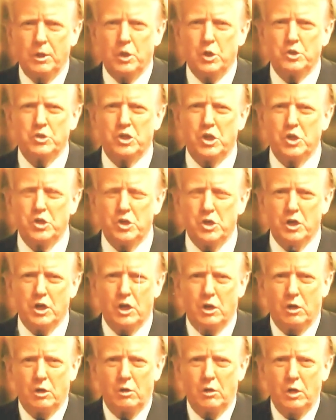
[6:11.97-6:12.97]
Because as you
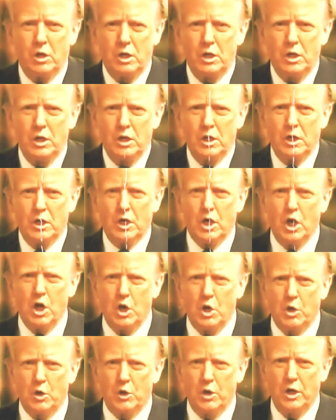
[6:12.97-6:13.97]
know,
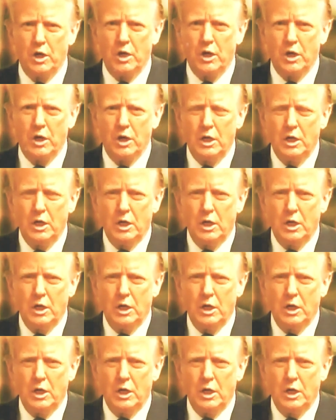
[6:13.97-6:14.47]
Cohn